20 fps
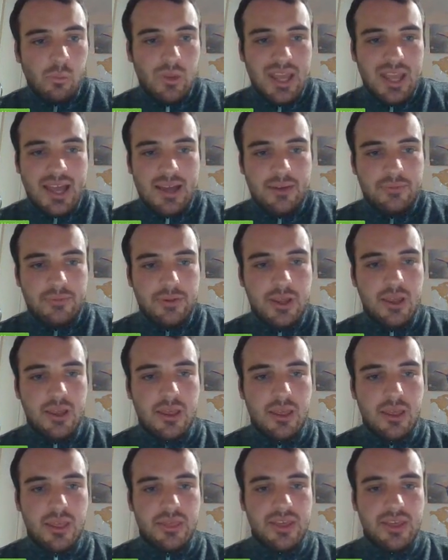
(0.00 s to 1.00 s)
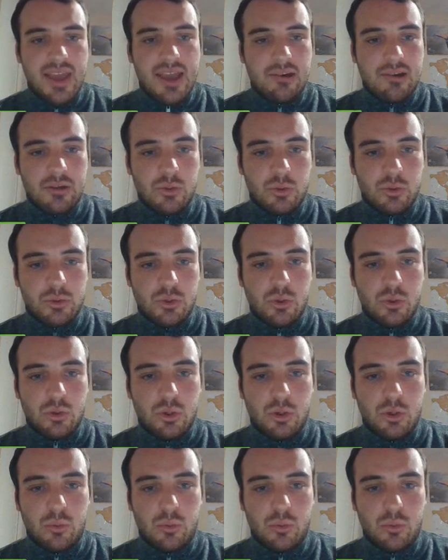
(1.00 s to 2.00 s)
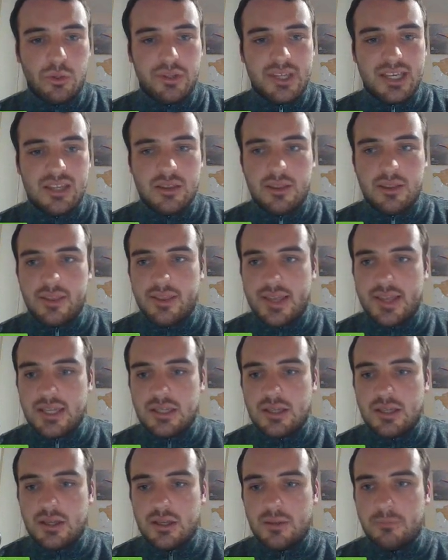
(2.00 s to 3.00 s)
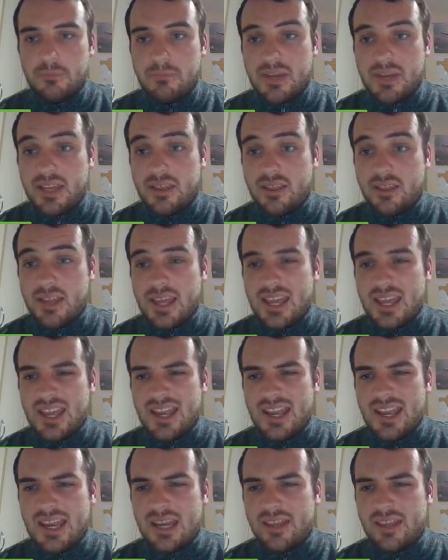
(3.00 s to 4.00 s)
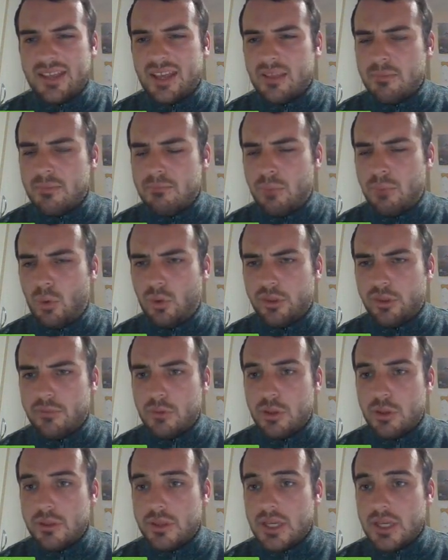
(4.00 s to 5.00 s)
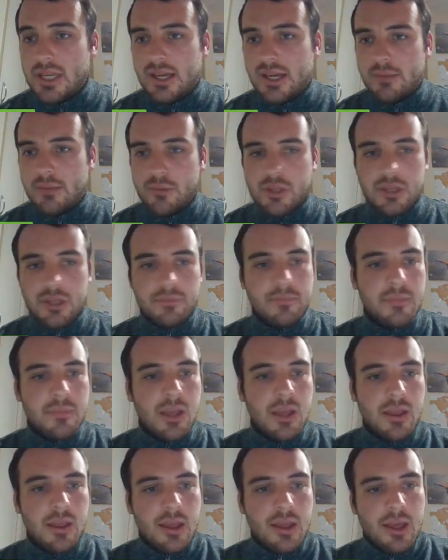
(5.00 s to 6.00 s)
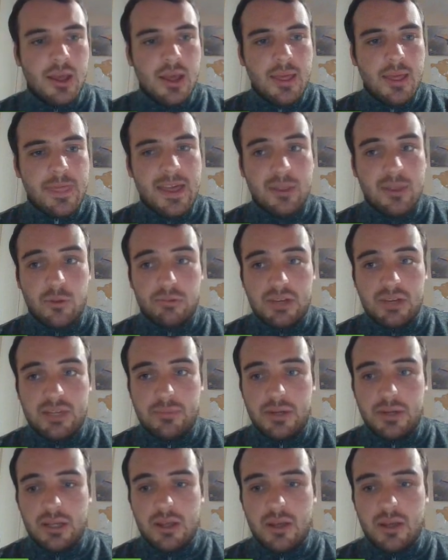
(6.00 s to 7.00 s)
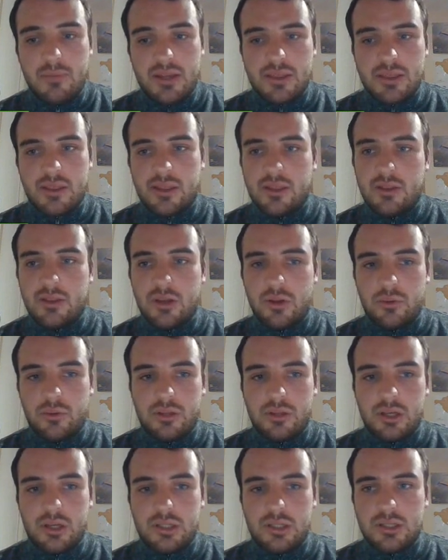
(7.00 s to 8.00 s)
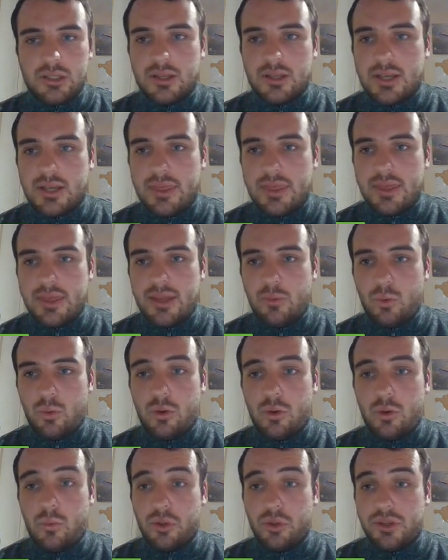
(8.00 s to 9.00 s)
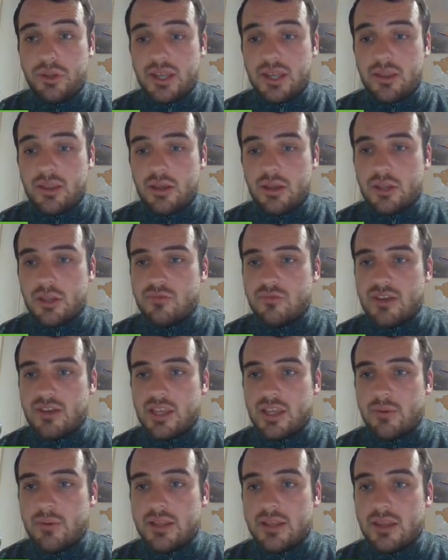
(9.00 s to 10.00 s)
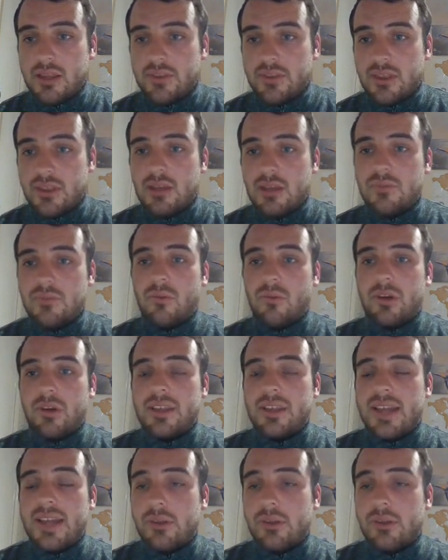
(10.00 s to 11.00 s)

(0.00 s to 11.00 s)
We have the Aeronautical Coordination Centre based in, I think it's Portsmouth in Hampshire. That's operated by Her Majesty's Coast Guard, and they will coordinate search and rescue activity for any